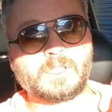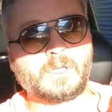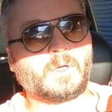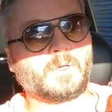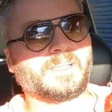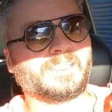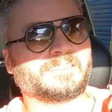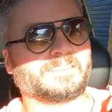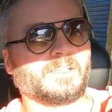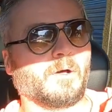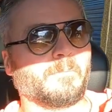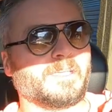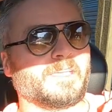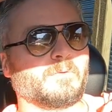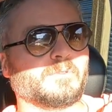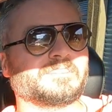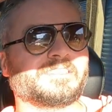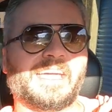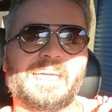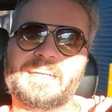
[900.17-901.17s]
dude. He told me he
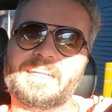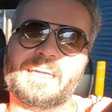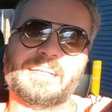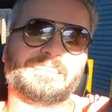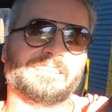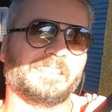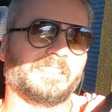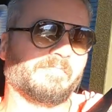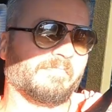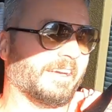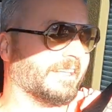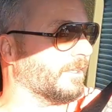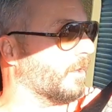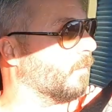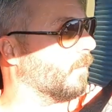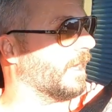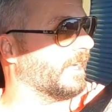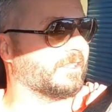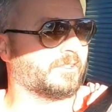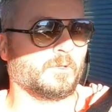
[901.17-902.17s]
was 80. I said there ain't no
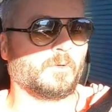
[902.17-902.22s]
way.